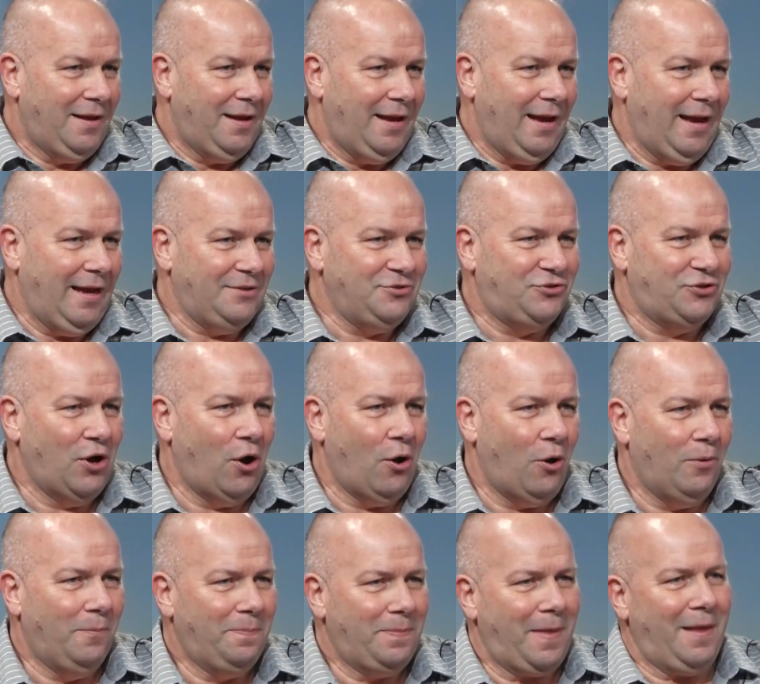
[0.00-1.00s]
And
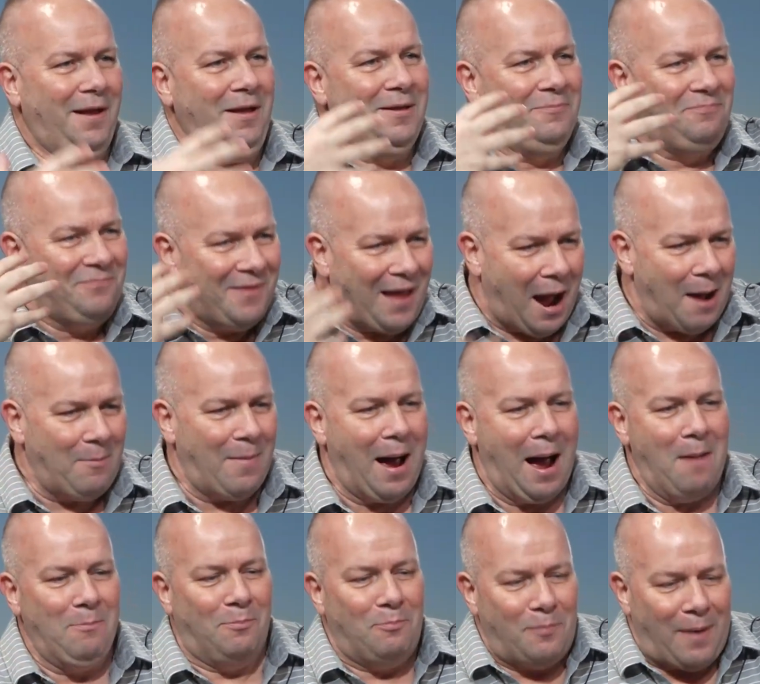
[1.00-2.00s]
so
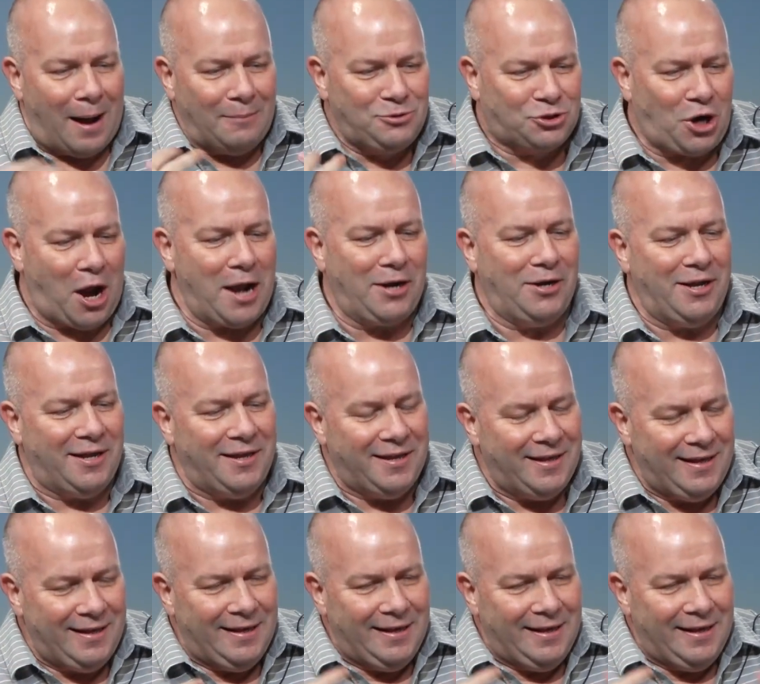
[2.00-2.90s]
I'm trying to